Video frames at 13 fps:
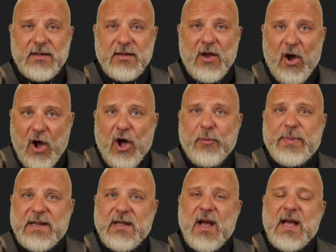All
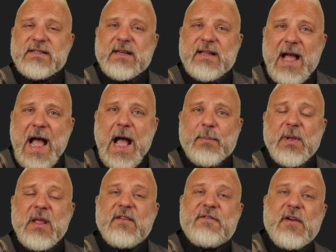because a cop
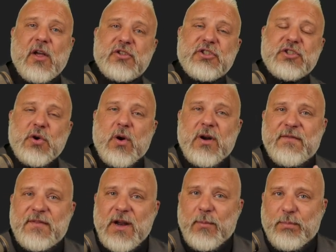fell short of
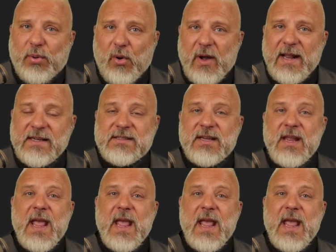their points